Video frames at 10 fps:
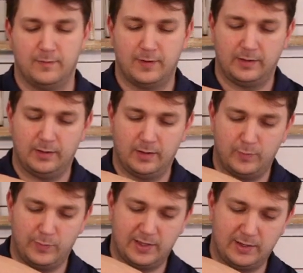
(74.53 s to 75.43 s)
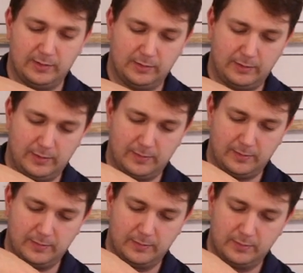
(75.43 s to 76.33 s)
Right there, we got a little uh,
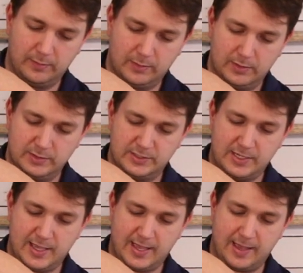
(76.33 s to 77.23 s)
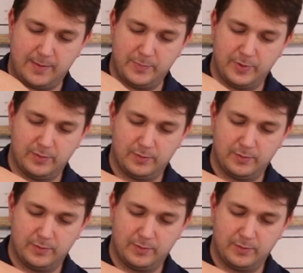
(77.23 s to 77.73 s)
tab.